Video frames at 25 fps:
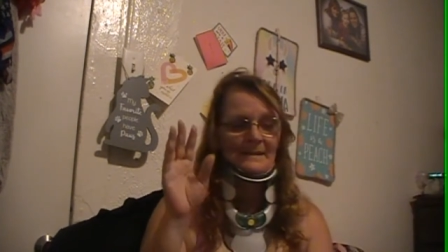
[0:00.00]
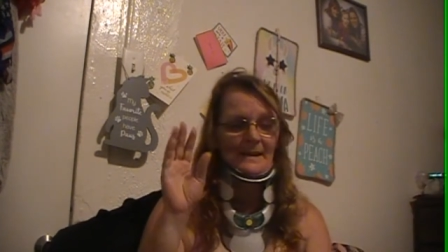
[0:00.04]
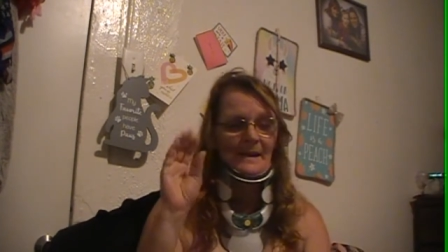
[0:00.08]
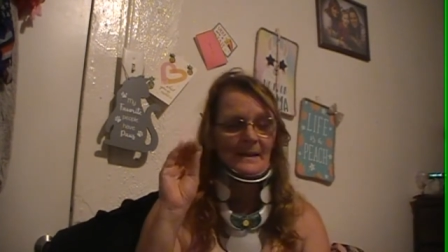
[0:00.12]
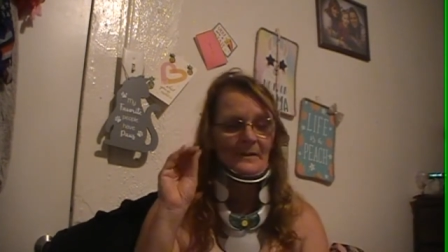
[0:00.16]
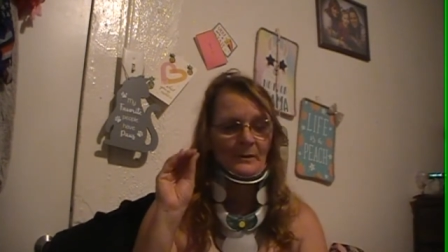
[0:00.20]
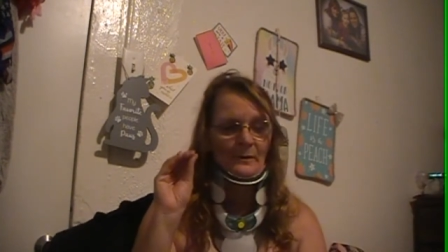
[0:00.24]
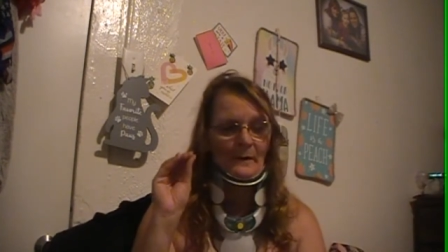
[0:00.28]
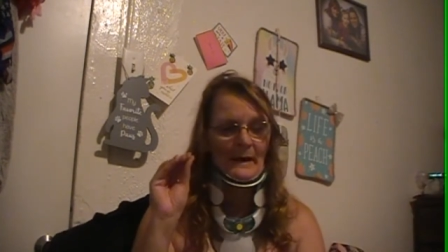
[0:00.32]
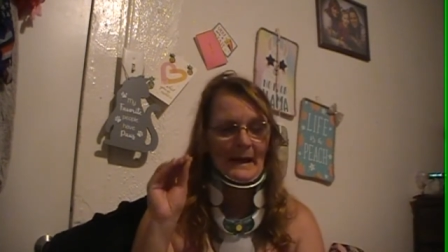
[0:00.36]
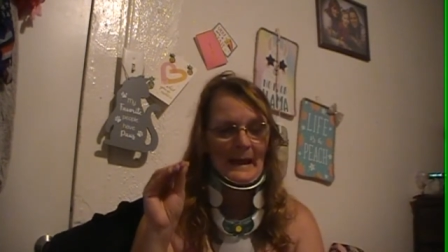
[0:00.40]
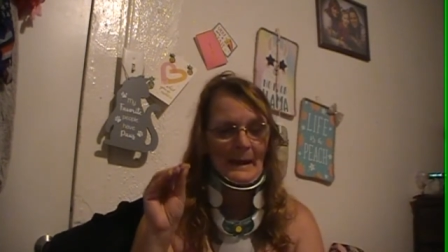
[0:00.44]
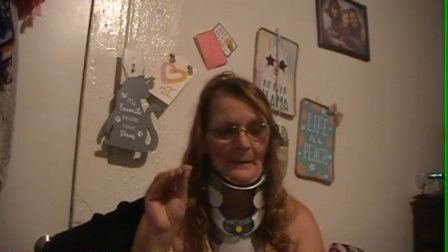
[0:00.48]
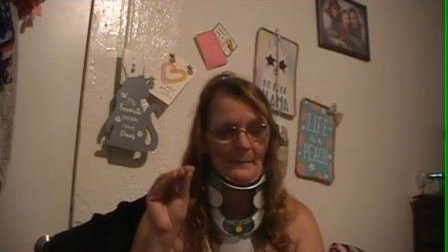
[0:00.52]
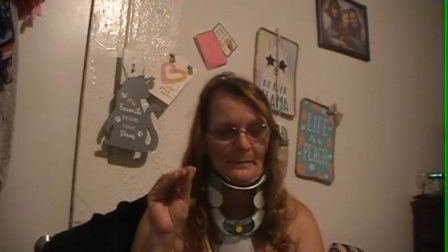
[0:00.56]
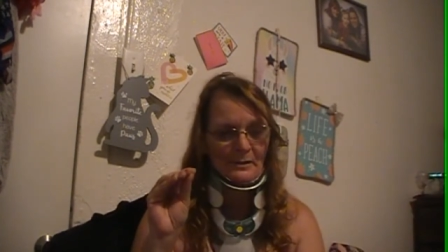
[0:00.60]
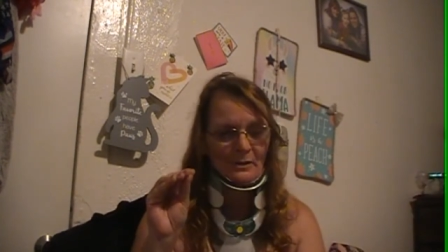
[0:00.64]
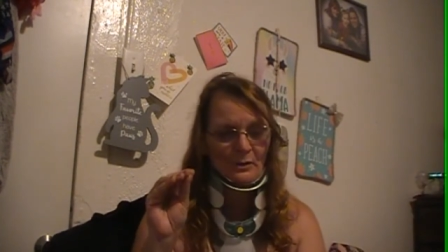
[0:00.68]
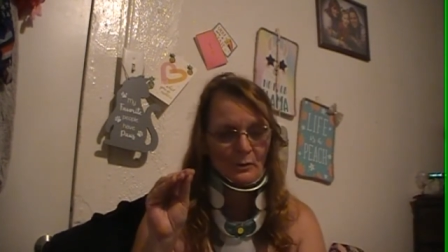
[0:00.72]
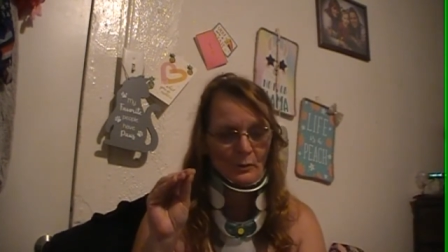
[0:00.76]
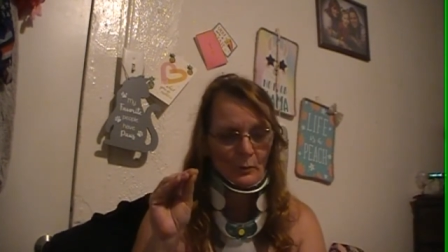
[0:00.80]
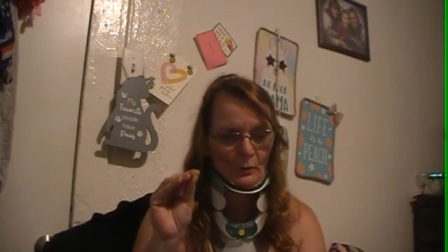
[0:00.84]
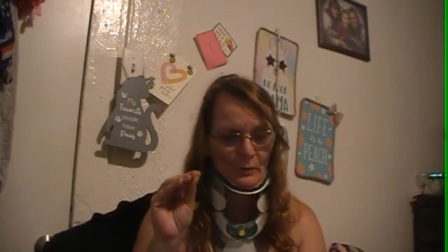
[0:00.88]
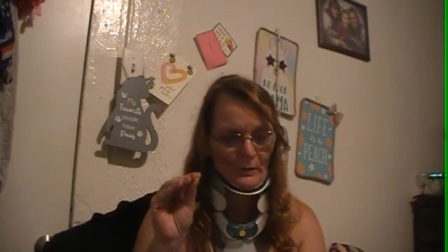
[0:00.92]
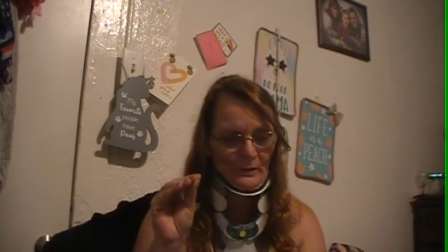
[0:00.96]
and they're
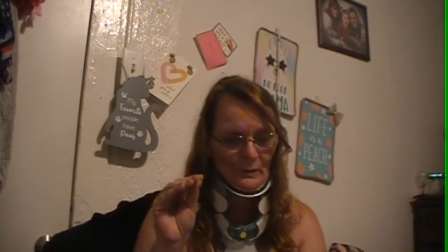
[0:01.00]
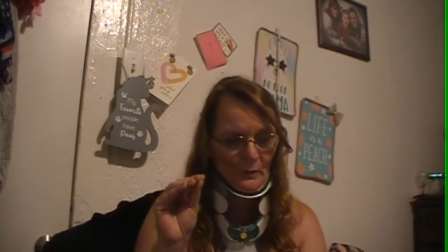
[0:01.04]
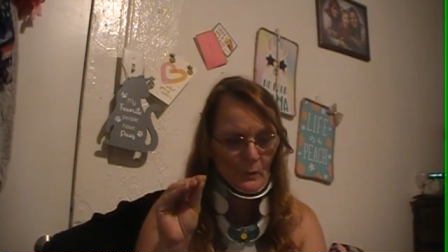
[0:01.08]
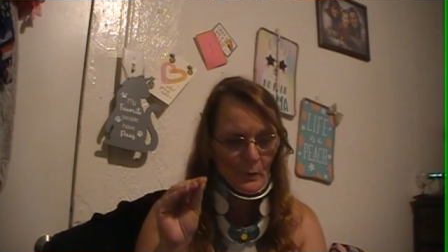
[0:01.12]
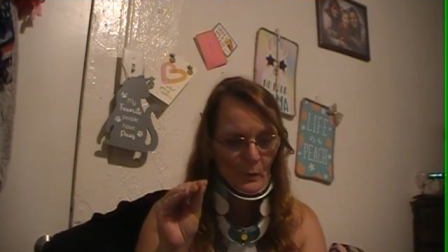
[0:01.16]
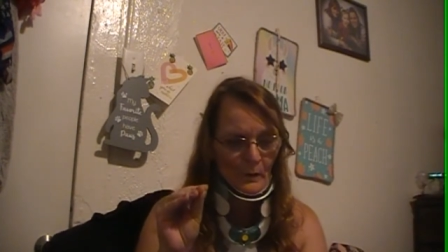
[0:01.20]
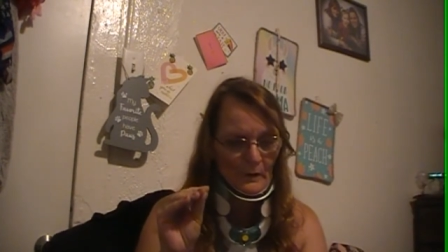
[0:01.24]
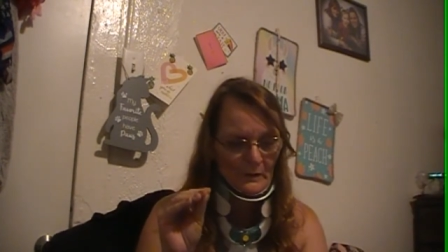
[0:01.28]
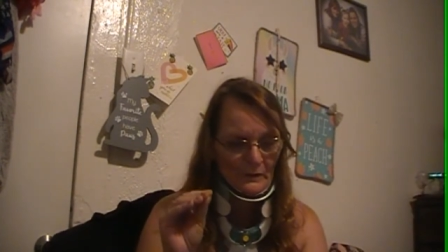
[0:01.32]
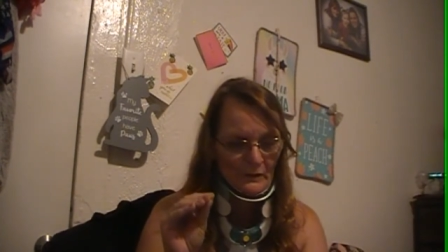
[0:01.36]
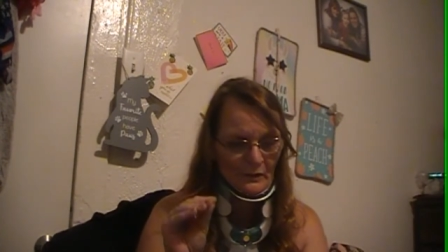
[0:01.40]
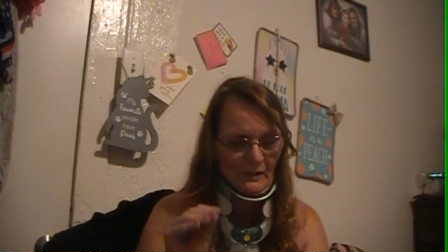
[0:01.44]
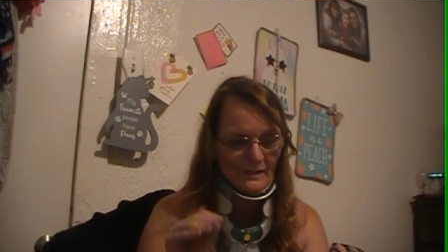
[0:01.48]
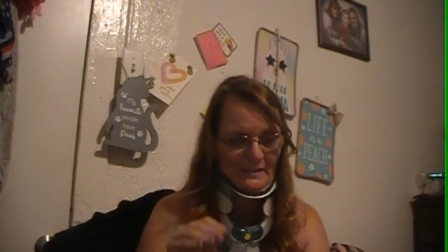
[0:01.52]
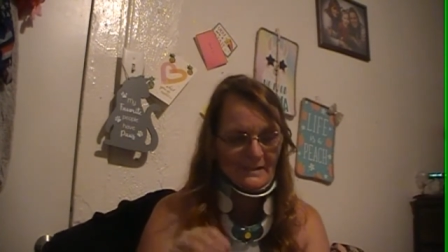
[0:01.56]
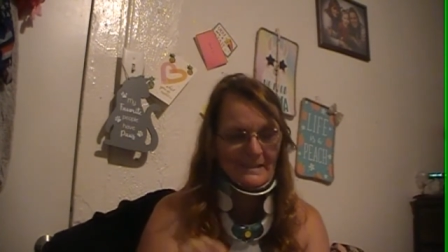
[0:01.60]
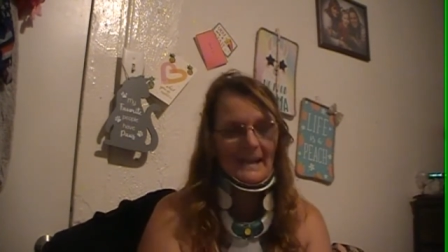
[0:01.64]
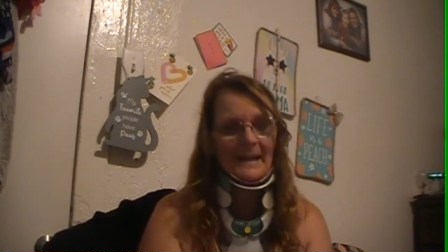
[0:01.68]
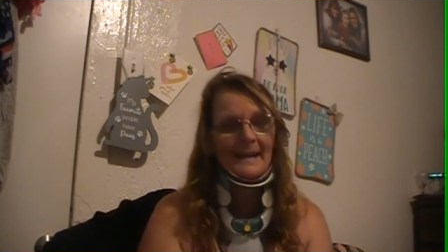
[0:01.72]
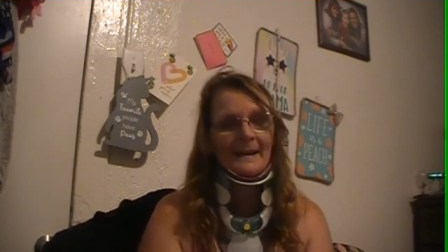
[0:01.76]
absolutely gorgeous.